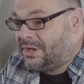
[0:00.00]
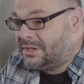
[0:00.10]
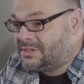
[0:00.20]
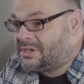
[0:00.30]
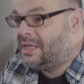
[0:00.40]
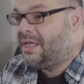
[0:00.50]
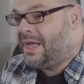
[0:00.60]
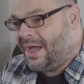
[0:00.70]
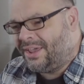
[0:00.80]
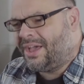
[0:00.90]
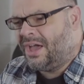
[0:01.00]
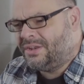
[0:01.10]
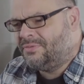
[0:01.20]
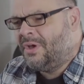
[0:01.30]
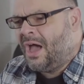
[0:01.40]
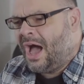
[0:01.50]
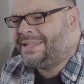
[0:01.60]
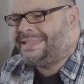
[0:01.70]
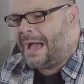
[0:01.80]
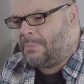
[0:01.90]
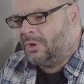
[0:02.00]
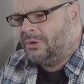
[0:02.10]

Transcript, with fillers: readers, and I kind of I dabble